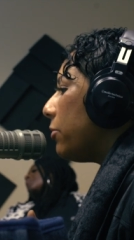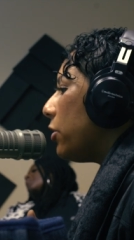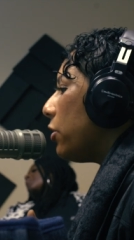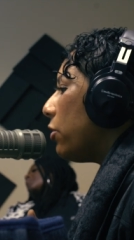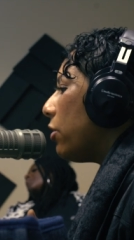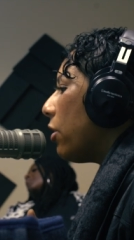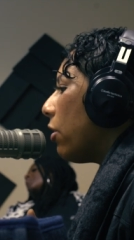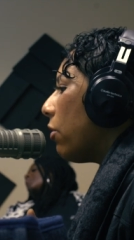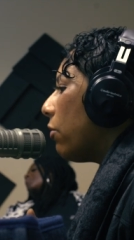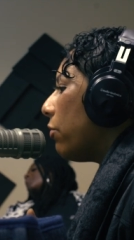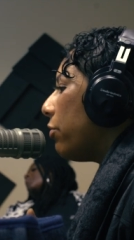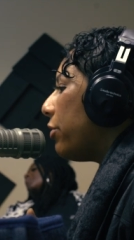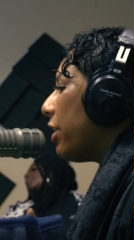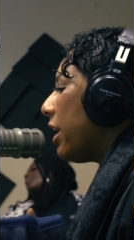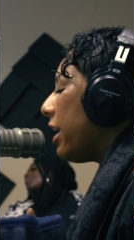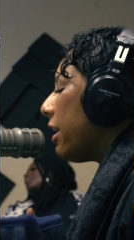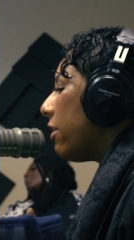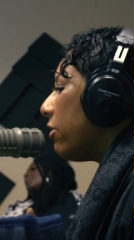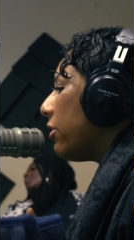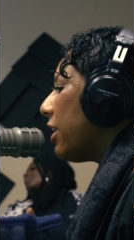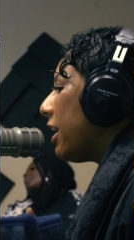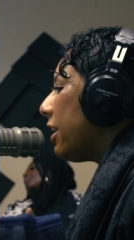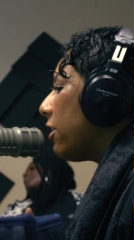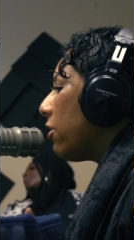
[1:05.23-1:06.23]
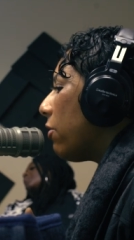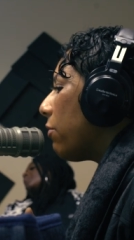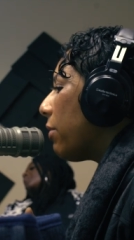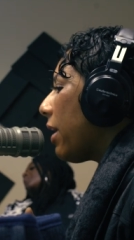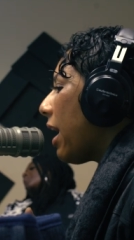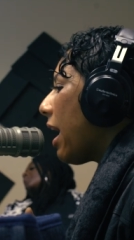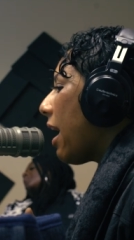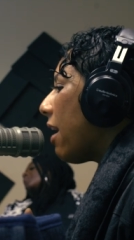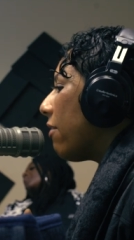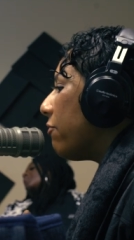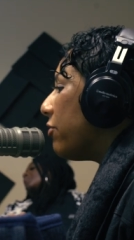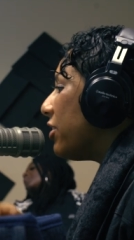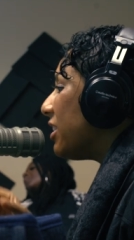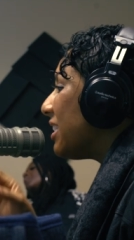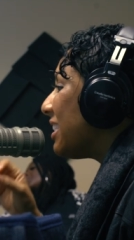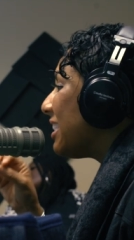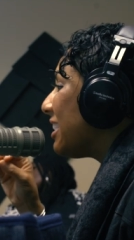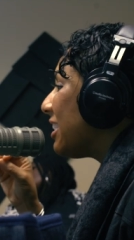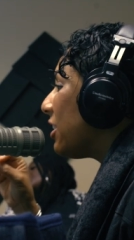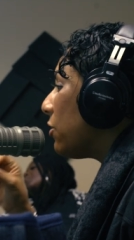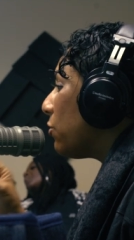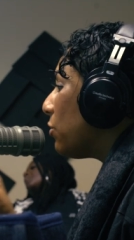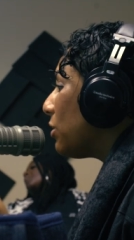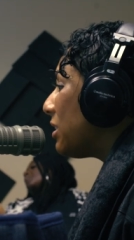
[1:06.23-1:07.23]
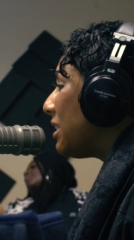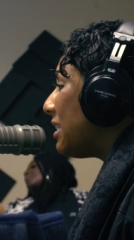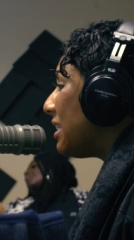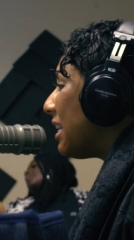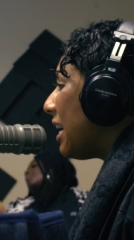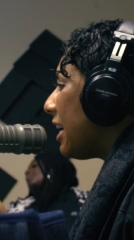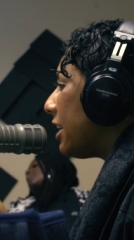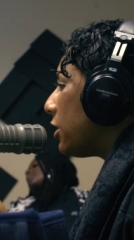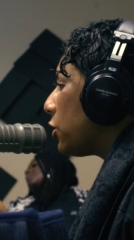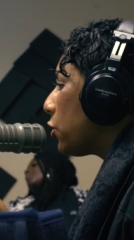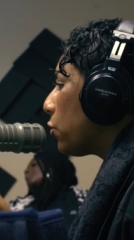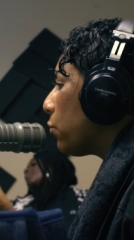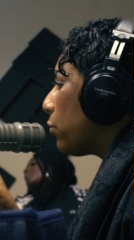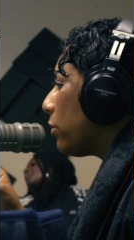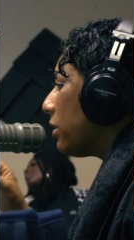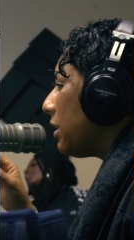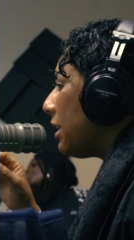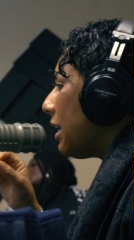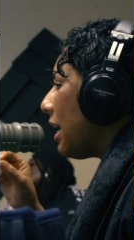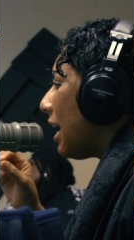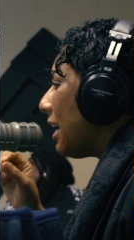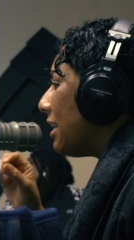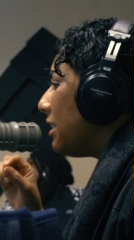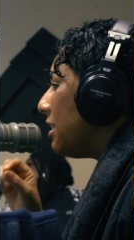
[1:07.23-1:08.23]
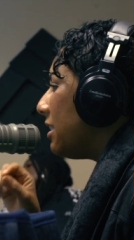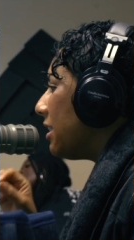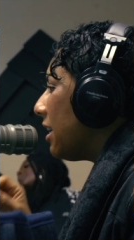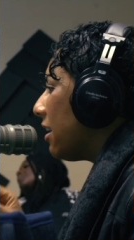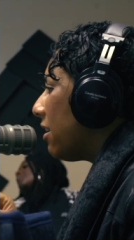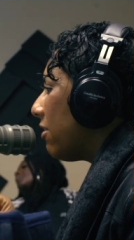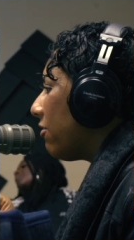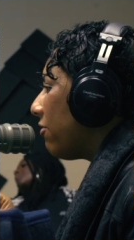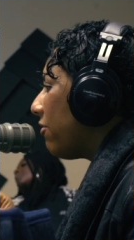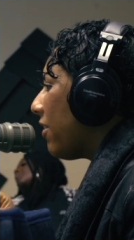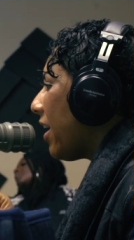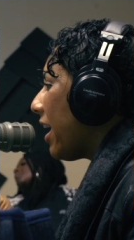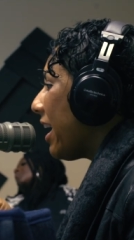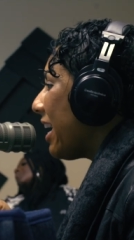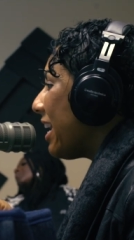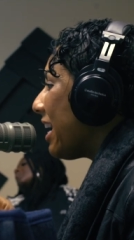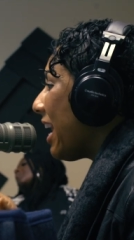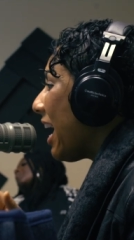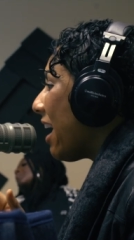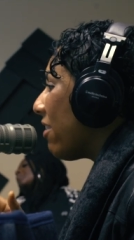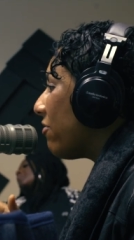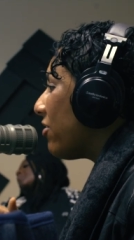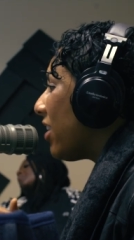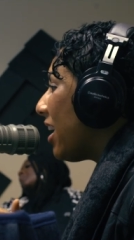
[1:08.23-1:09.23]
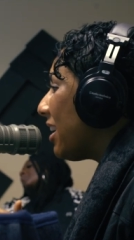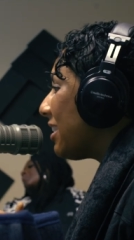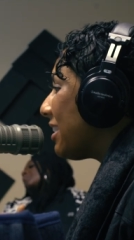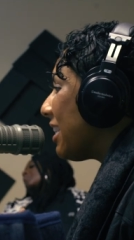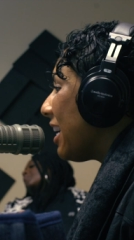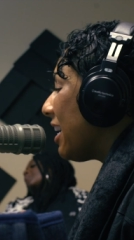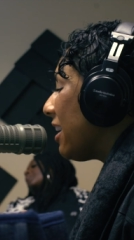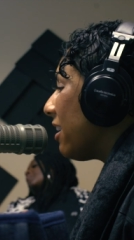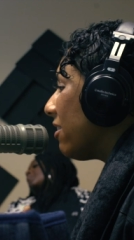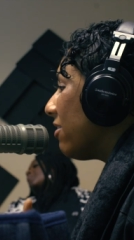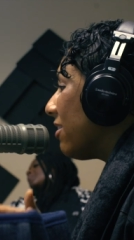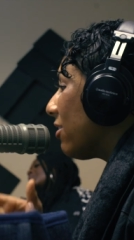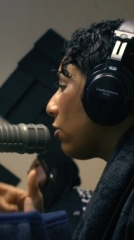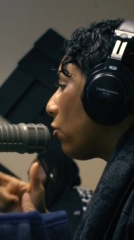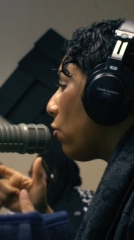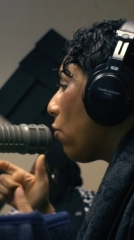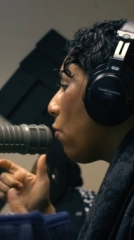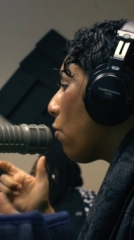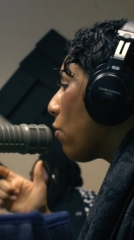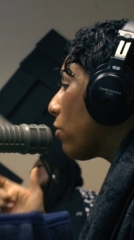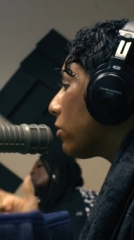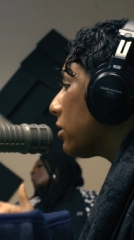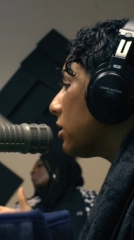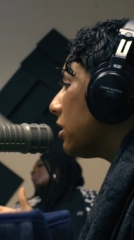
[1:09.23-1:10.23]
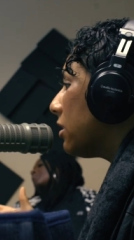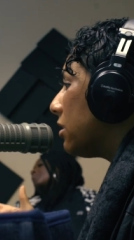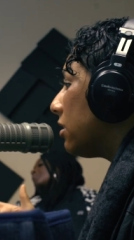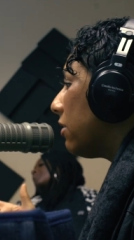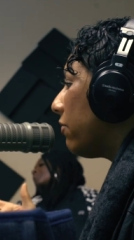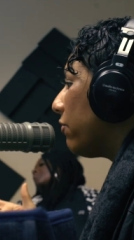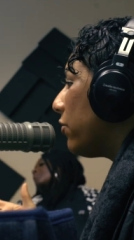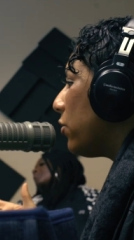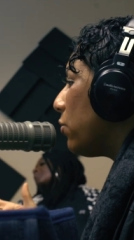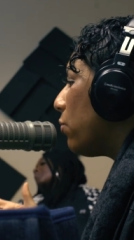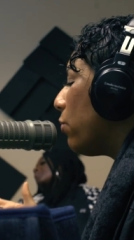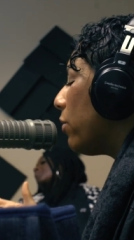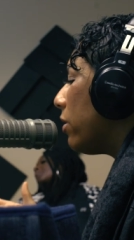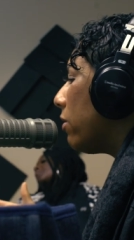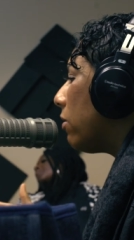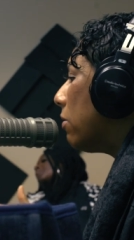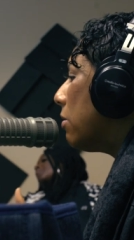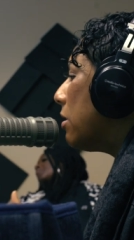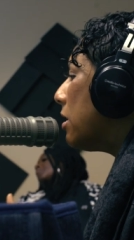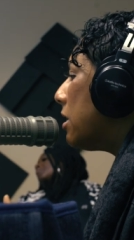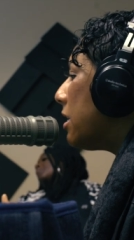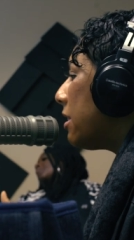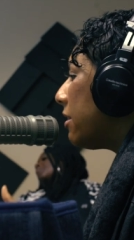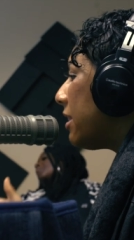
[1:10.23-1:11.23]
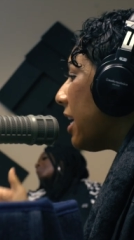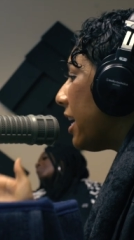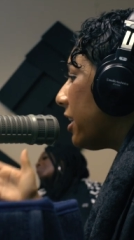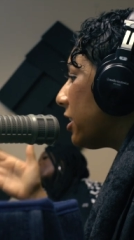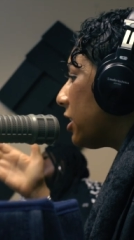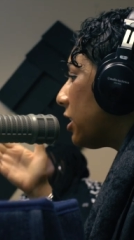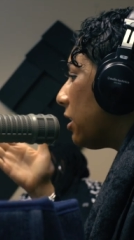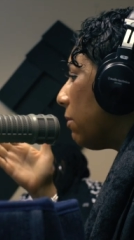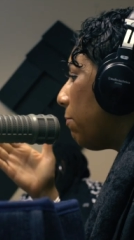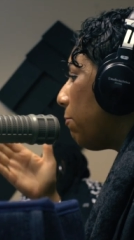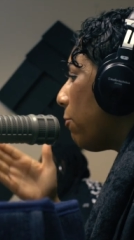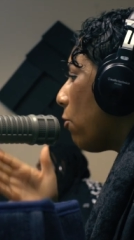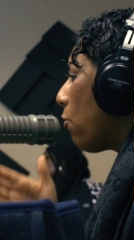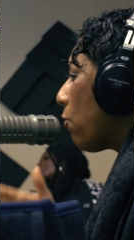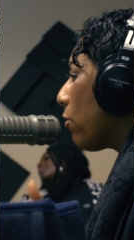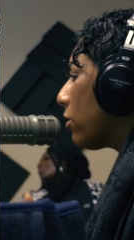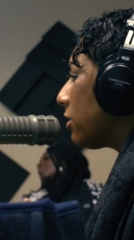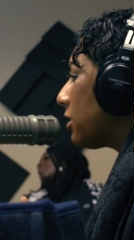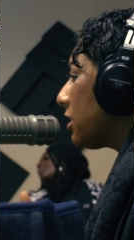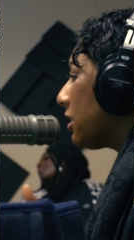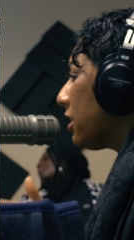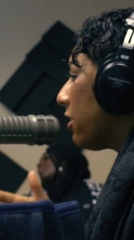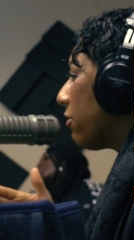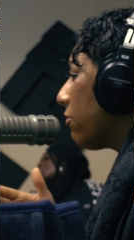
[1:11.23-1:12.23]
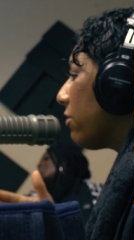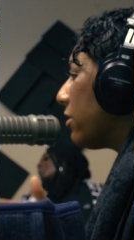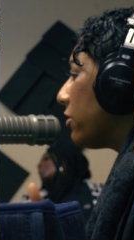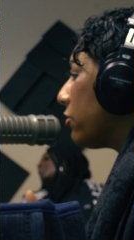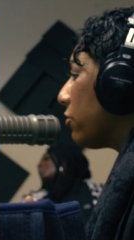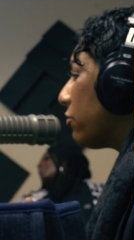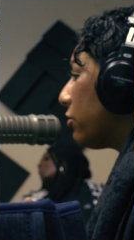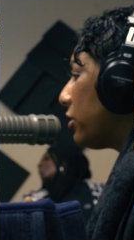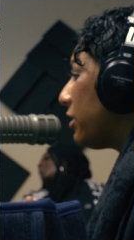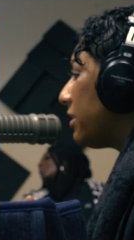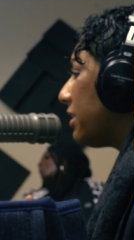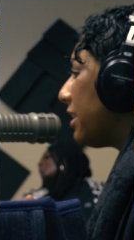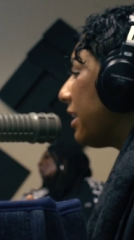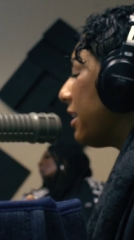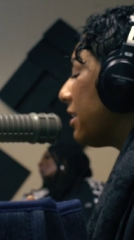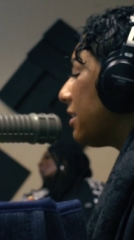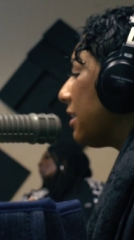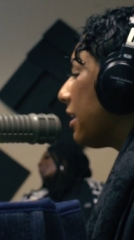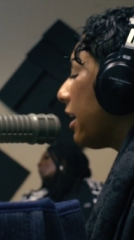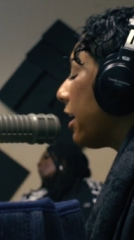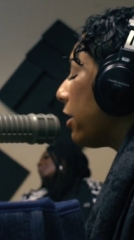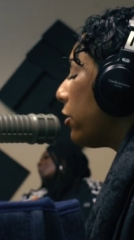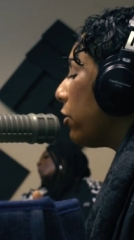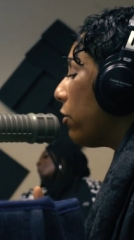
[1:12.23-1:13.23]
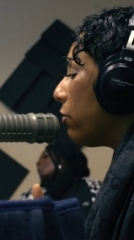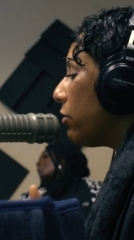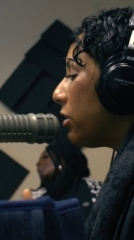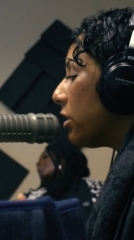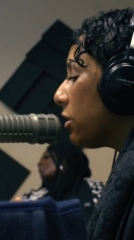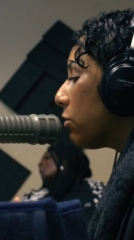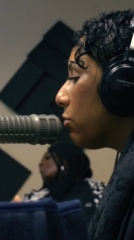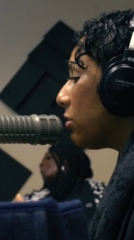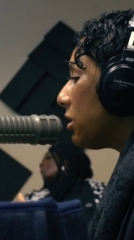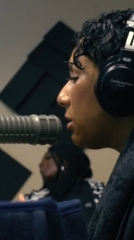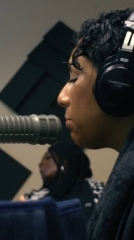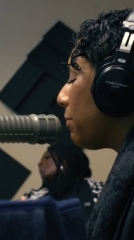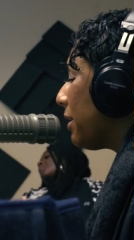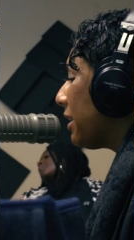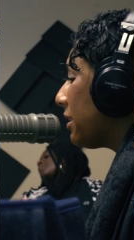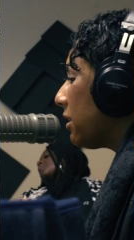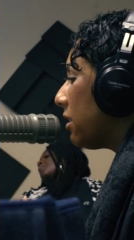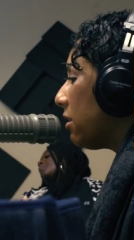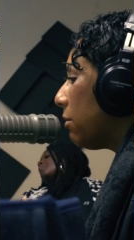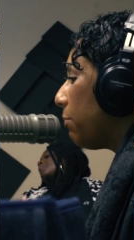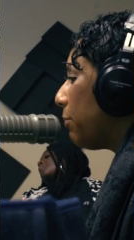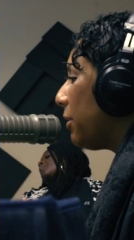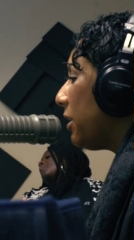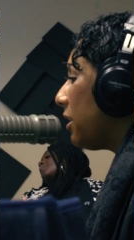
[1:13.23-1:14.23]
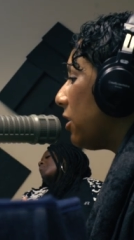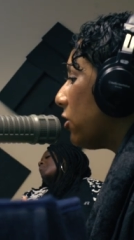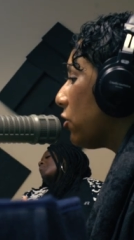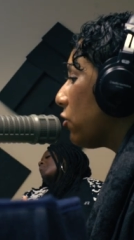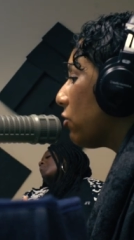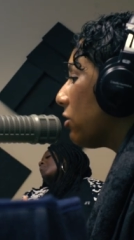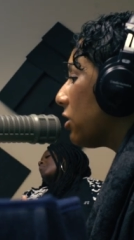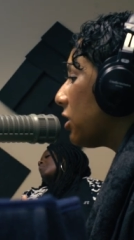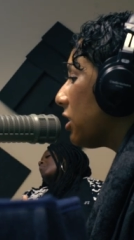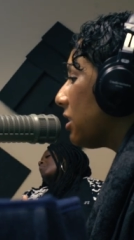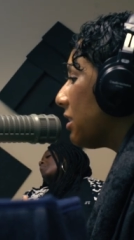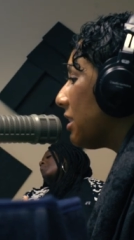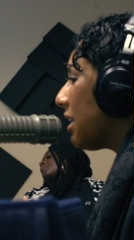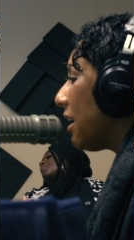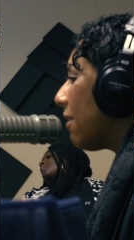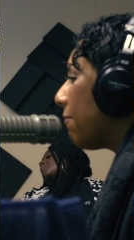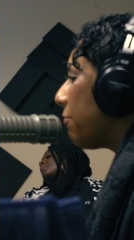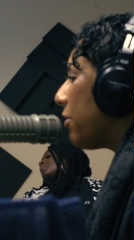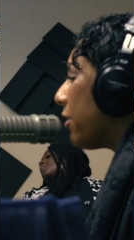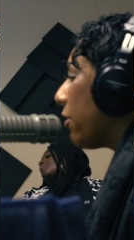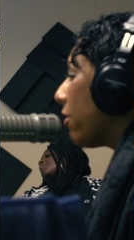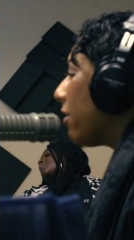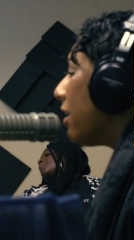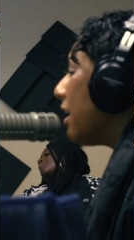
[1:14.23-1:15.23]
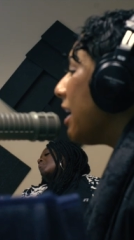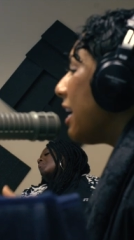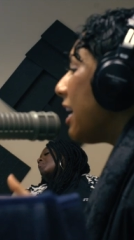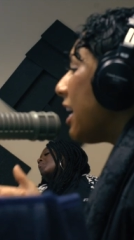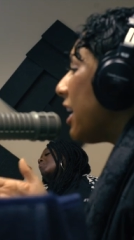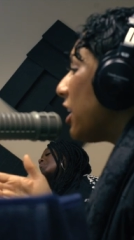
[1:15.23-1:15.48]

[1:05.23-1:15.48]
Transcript: You know, they don't have the skill set to really identify and have not taken the courses, if you will, that supports their understanding. And no disrespect to the pediatricians out there.